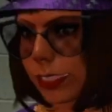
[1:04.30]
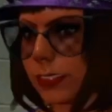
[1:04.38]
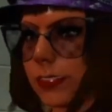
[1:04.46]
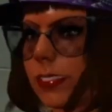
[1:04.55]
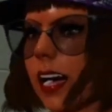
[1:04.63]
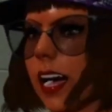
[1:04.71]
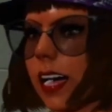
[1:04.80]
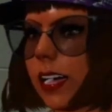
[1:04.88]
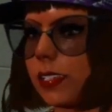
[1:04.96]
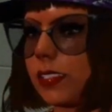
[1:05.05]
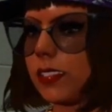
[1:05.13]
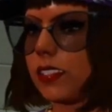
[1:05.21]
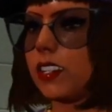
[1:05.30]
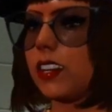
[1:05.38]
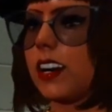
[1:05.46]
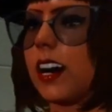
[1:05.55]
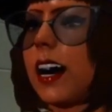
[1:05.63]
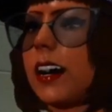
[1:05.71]
you're a lot like me.
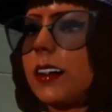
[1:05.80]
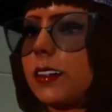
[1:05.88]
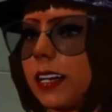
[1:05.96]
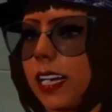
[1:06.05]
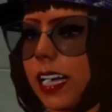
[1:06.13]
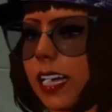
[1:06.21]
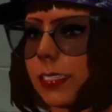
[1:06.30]
So I'm